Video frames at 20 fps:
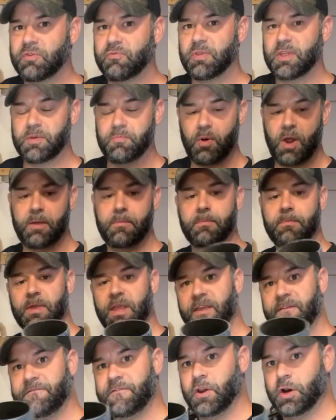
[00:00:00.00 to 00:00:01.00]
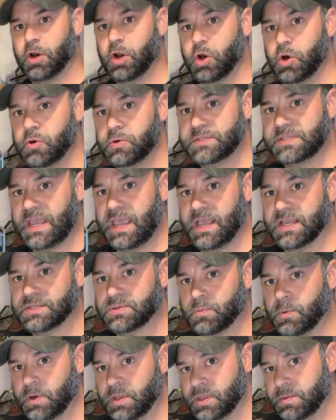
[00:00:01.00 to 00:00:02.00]
really a problem if your hose has
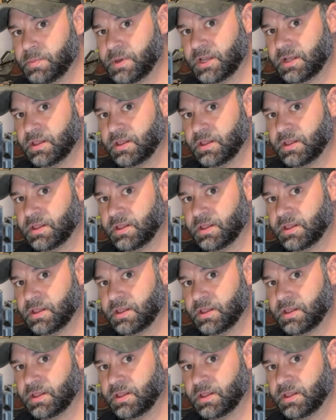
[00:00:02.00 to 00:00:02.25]
one of the big